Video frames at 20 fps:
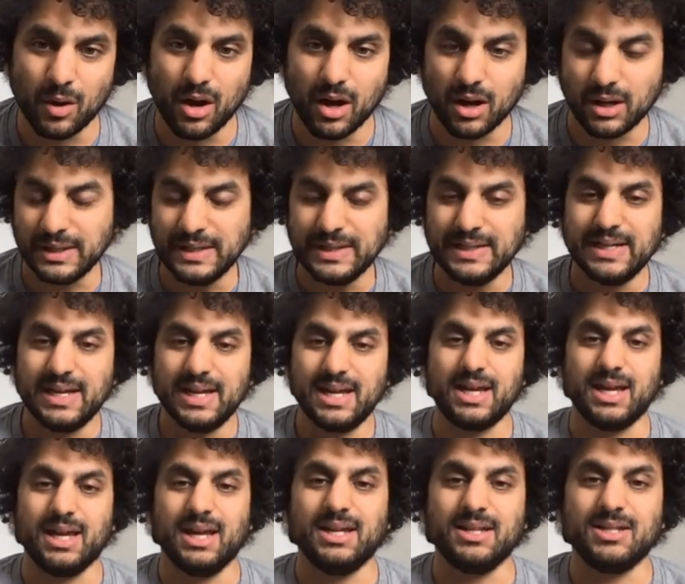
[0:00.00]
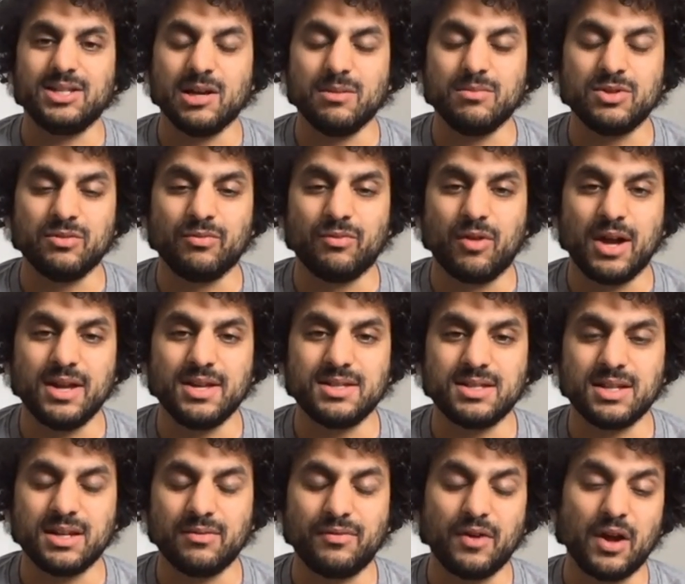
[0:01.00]
work in, in terms of
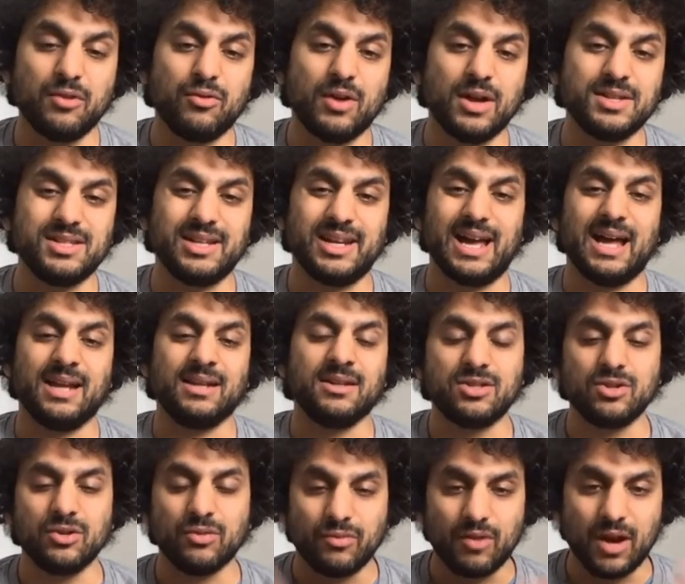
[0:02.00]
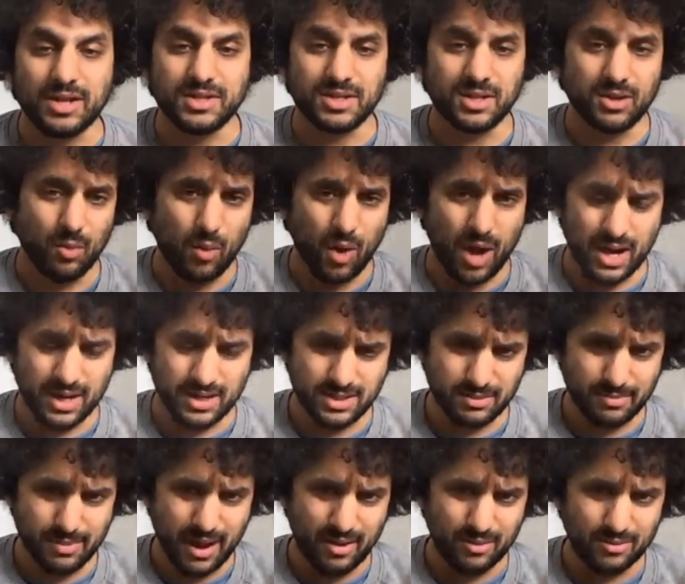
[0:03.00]
raising fundraising and sort of raising
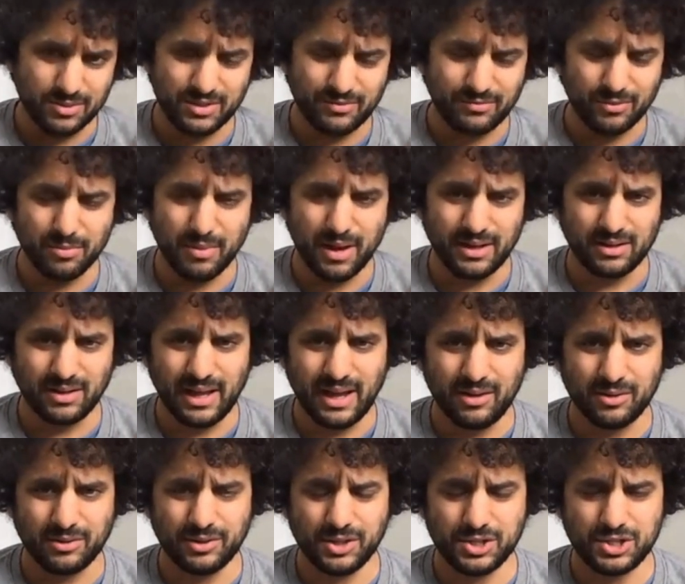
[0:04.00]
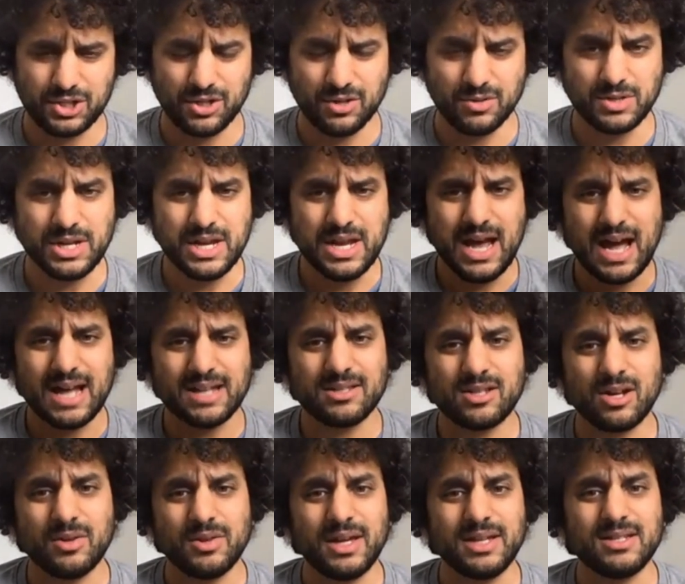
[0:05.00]
awareness about different mental health issues, and
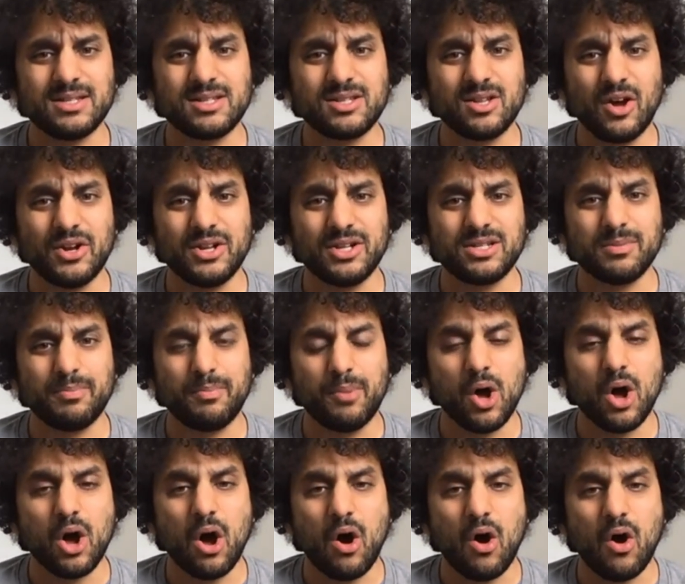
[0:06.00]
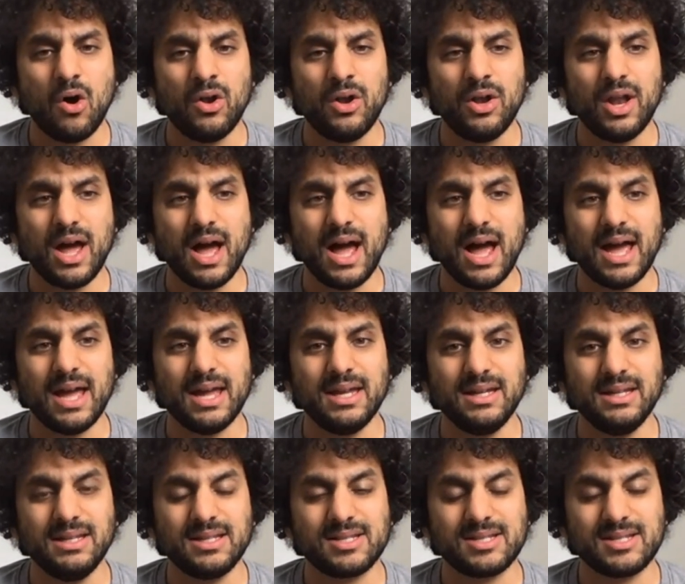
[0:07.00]
so they decided to put on
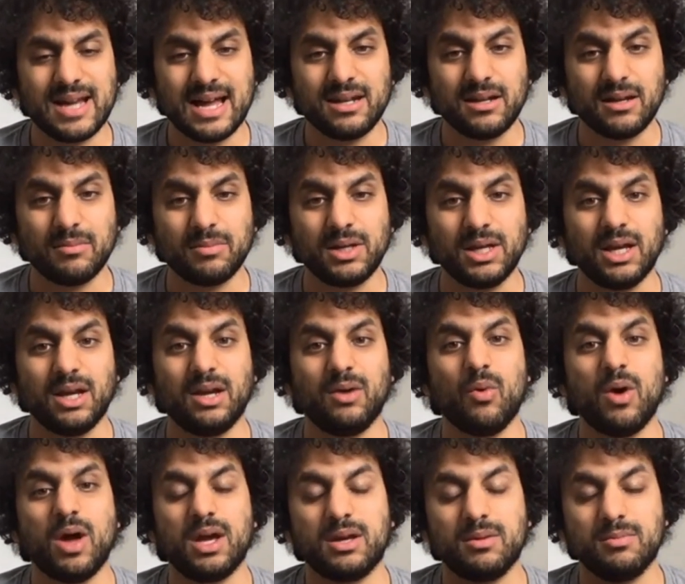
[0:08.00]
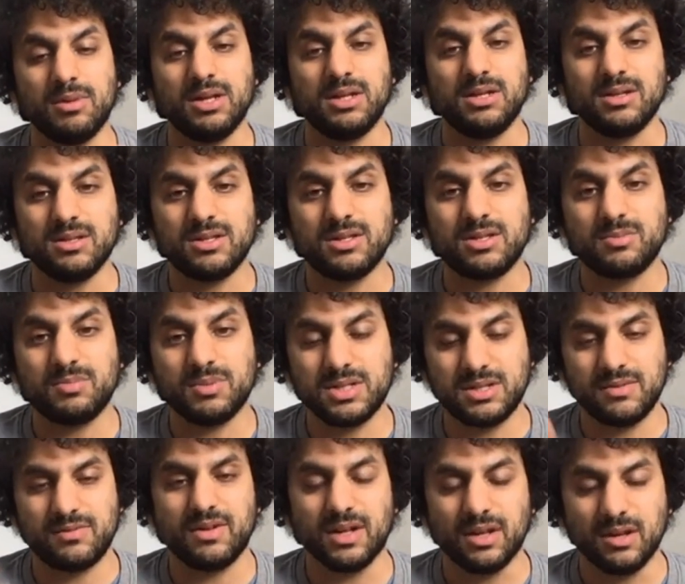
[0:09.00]
a stand-up gig where comedians
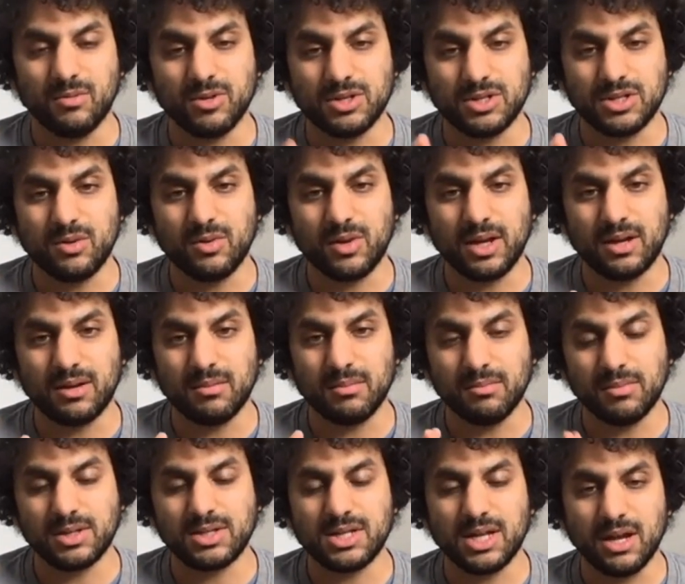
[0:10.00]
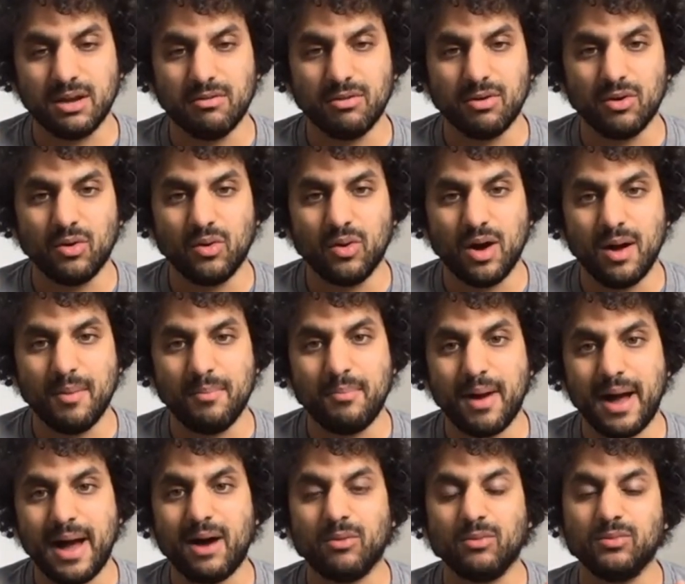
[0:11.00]
specifically were doing material
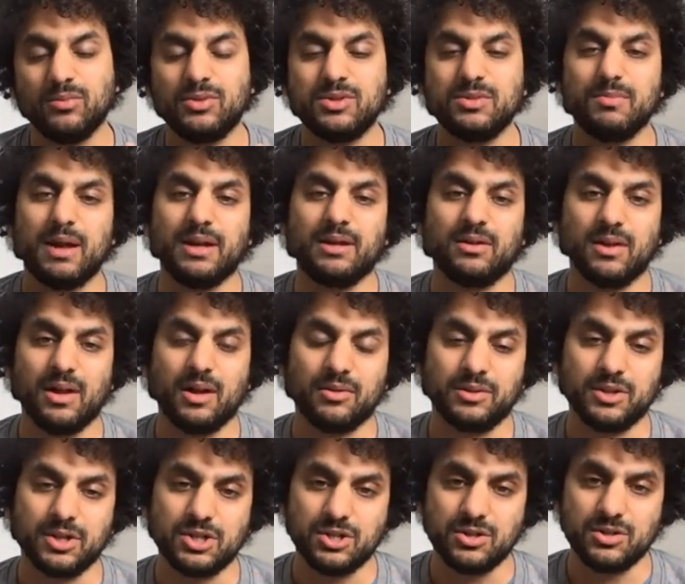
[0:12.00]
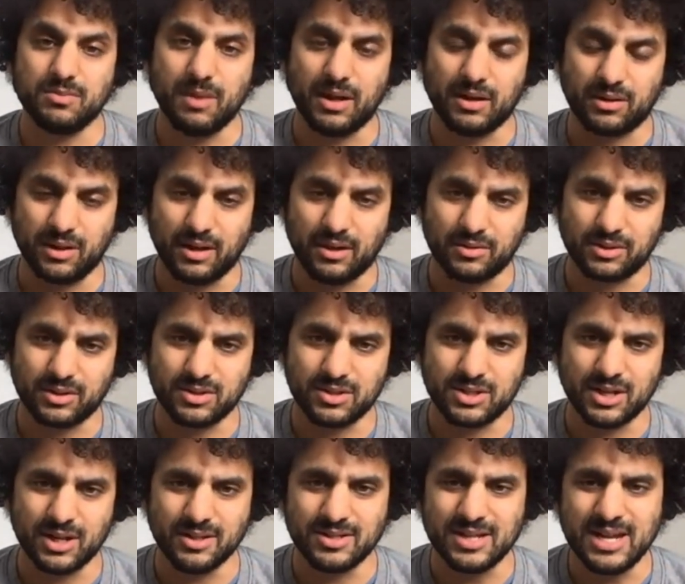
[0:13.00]
about mental health issues and mental health
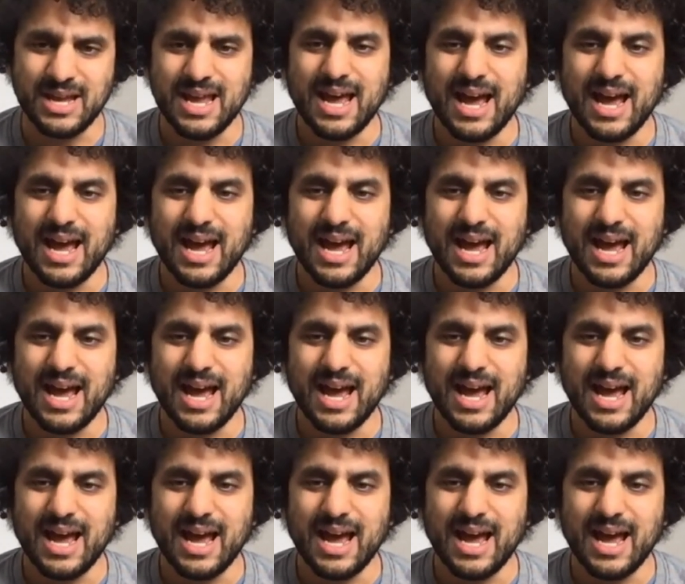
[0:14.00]
concerns,